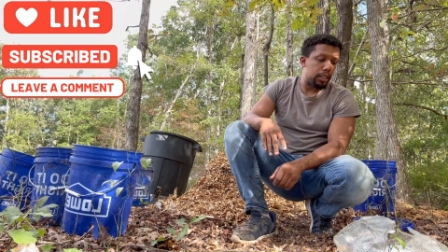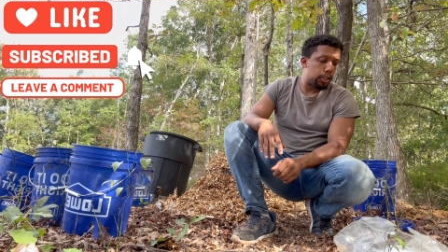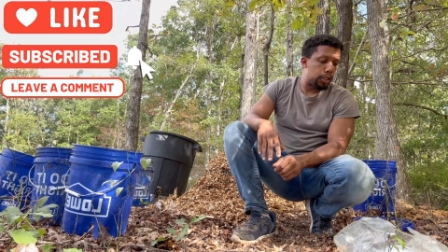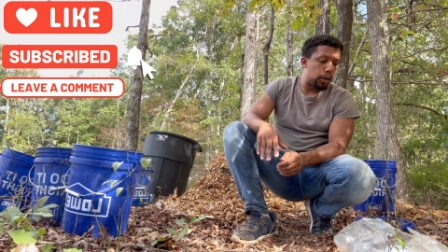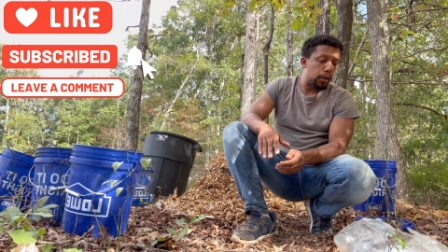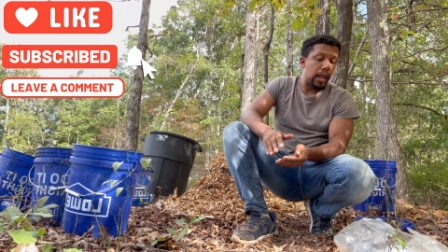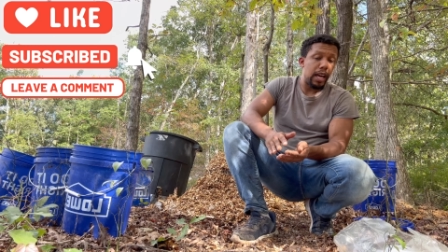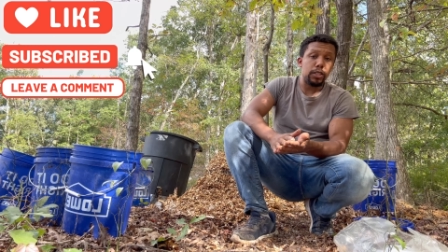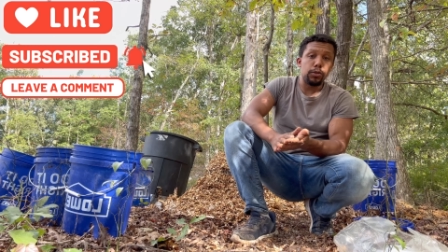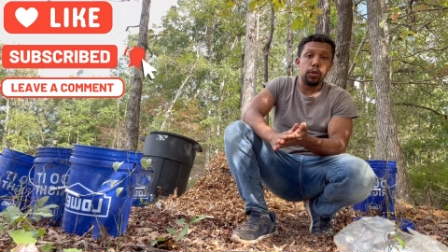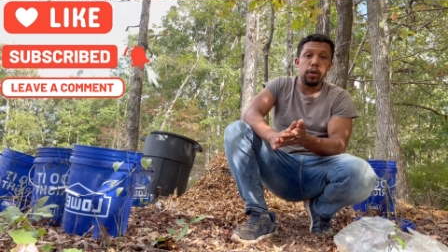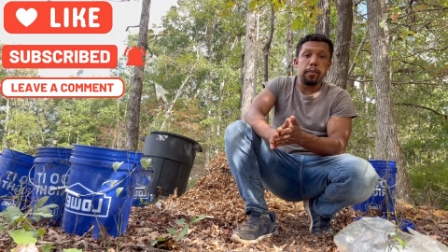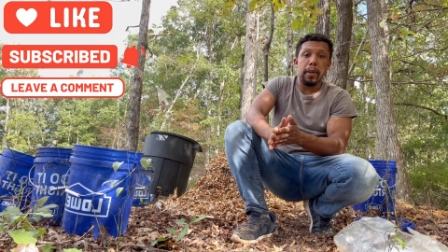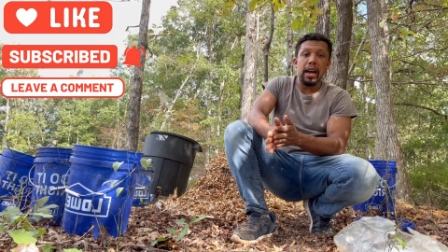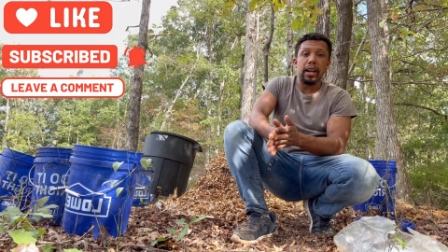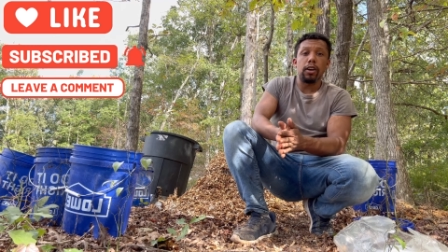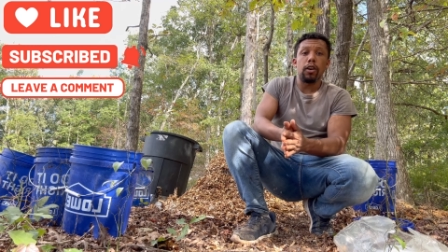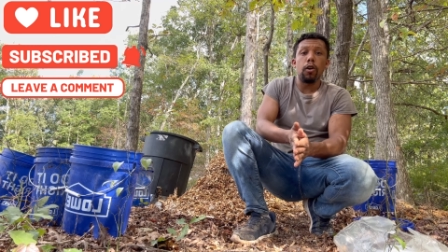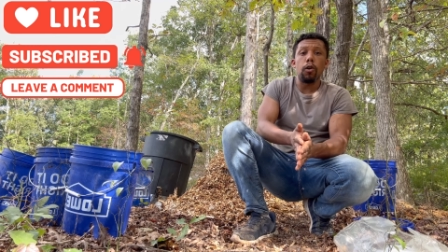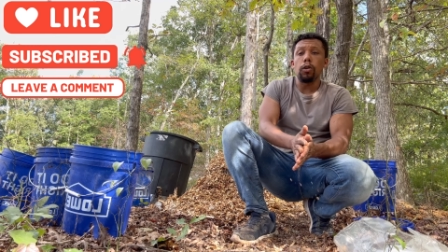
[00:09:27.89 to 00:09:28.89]
So that's what my
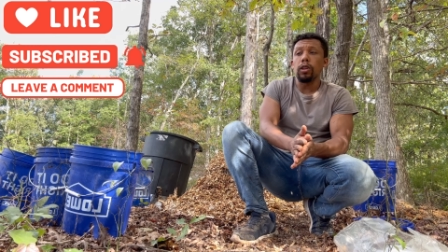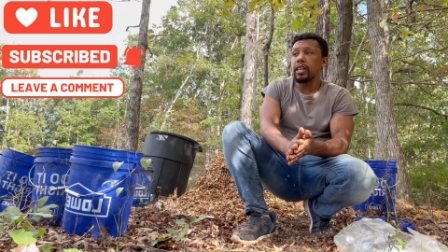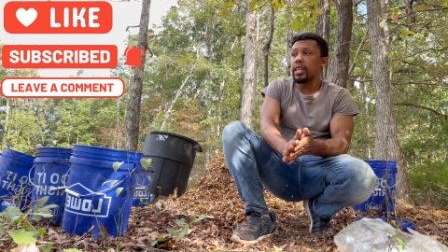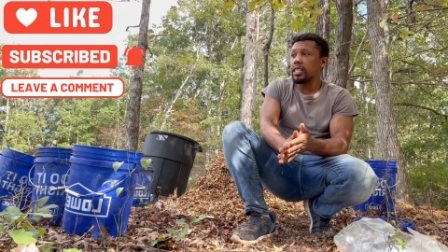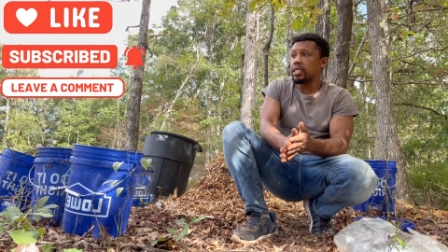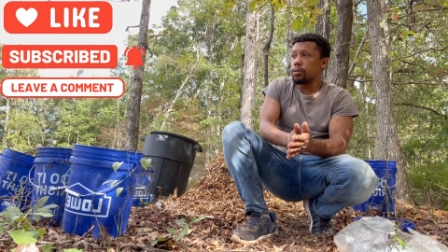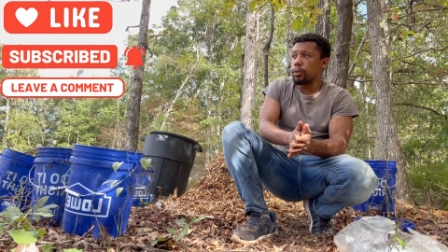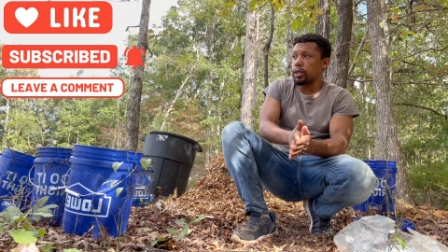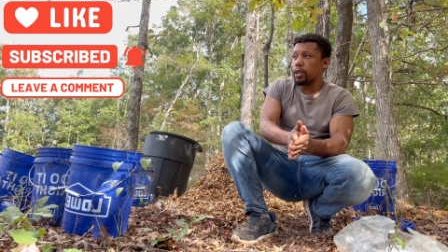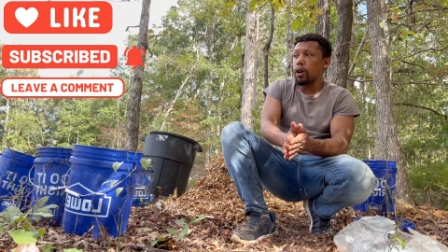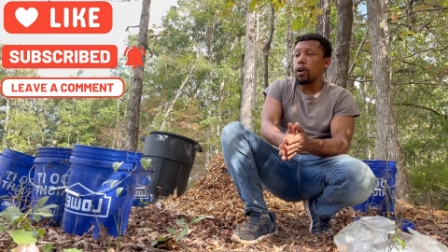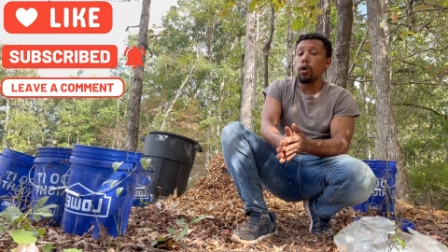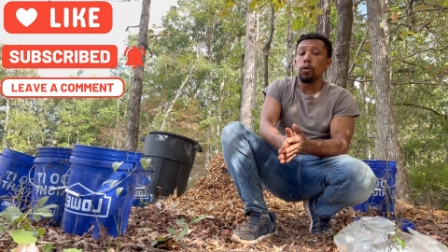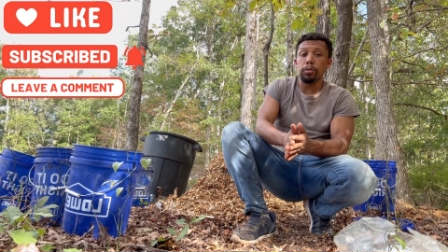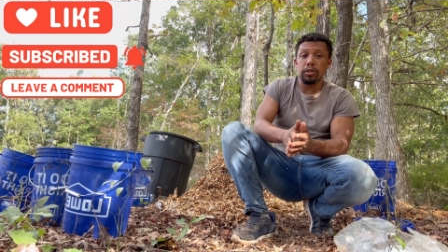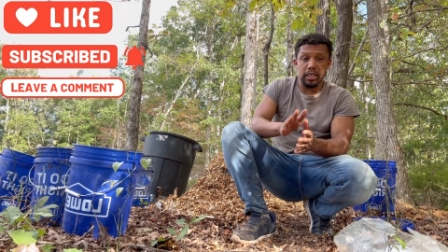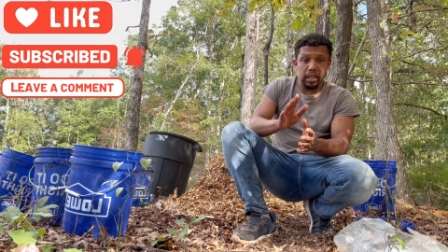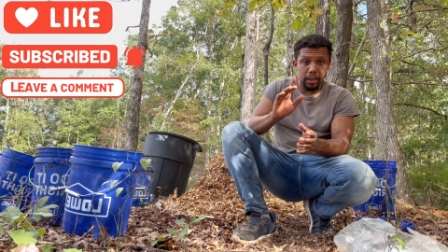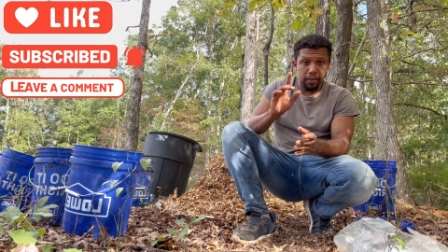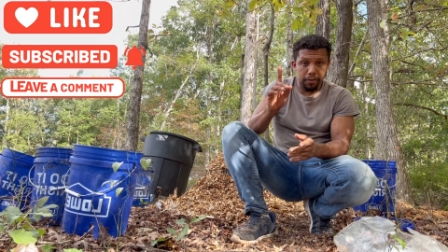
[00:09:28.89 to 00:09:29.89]
goal is with the
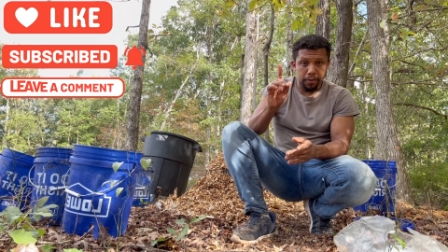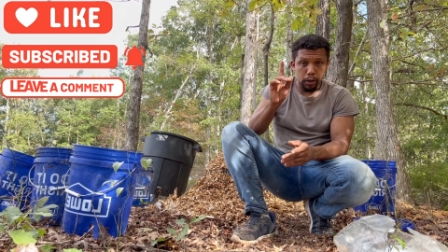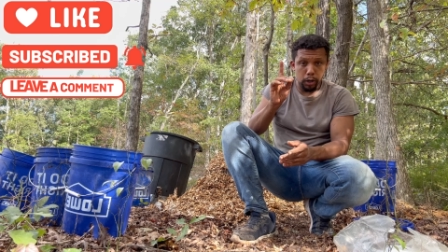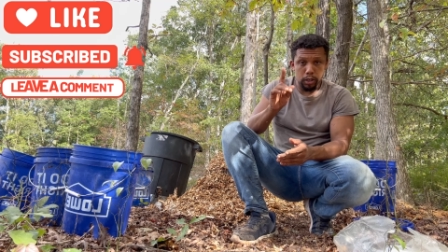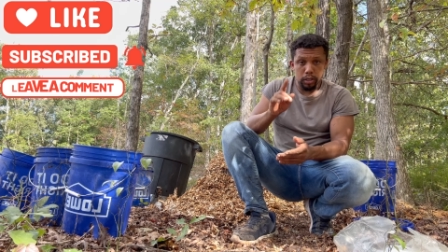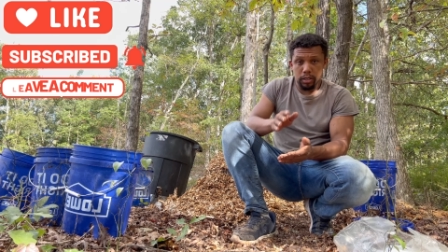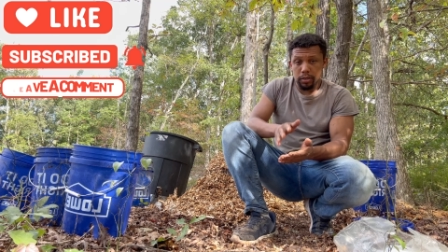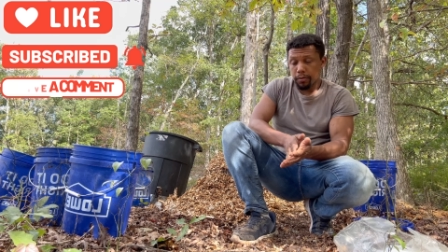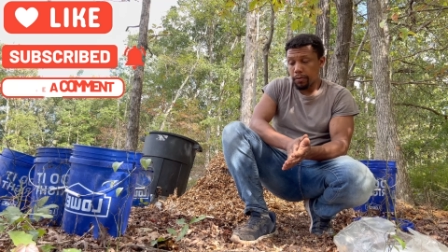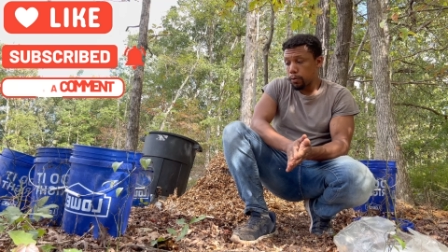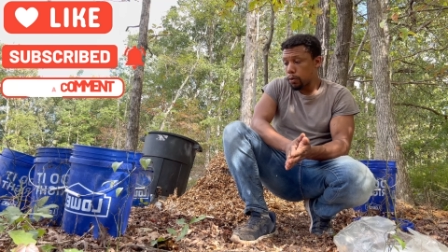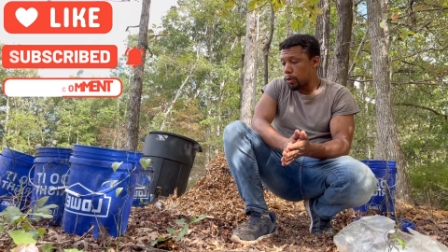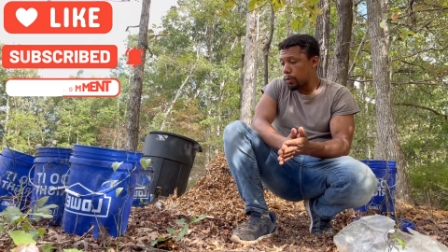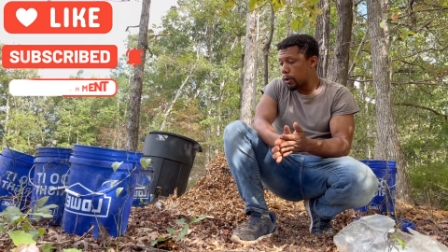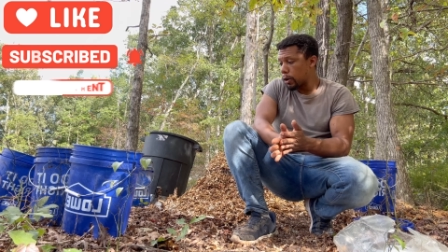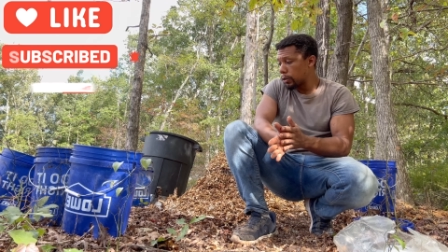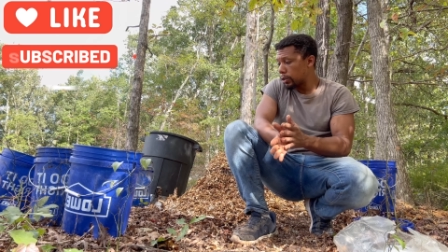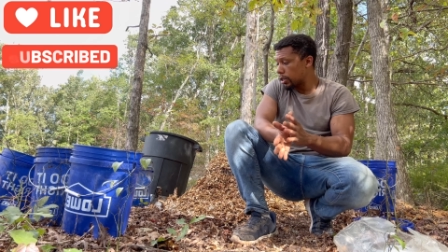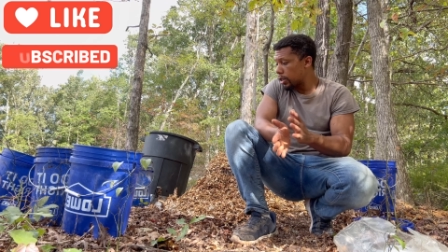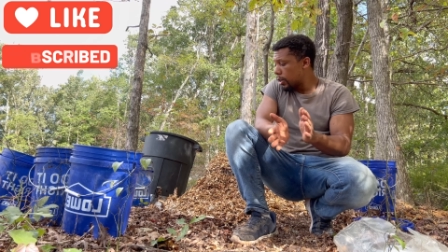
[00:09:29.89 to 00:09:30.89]
homestead first and
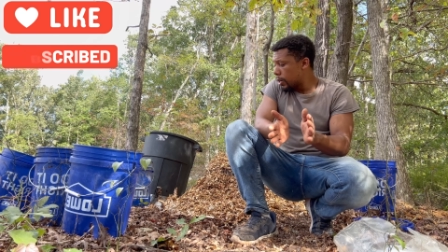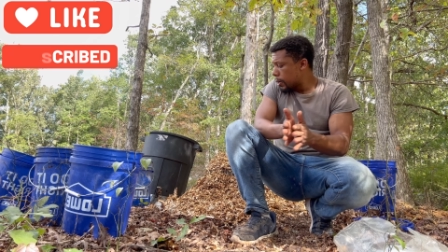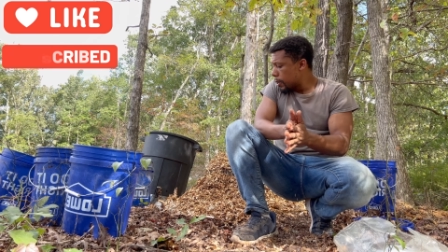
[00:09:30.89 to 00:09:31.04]
foremost.